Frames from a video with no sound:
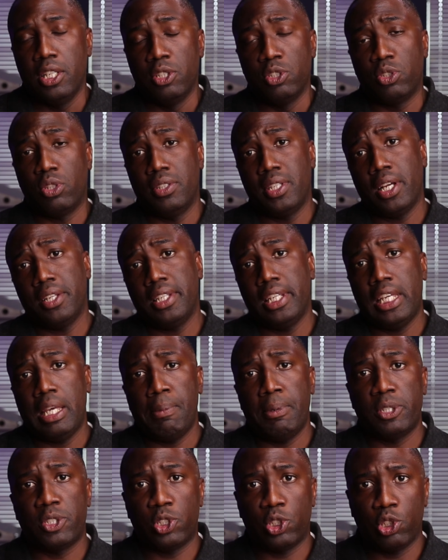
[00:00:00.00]
So now the
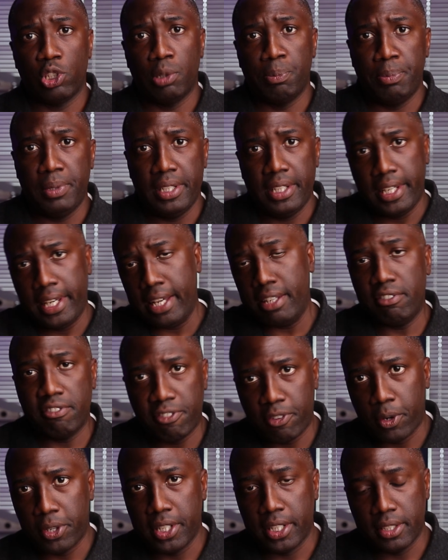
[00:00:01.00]
image should be
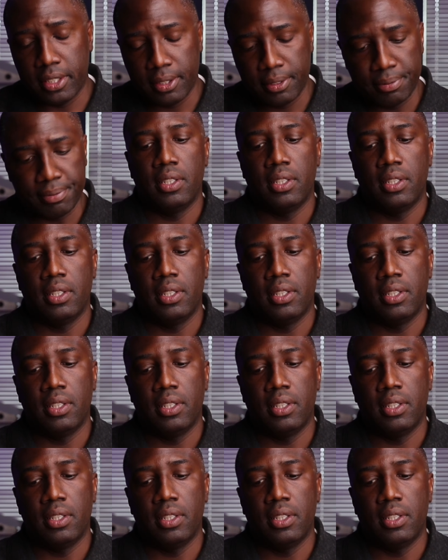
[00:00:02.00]
inverted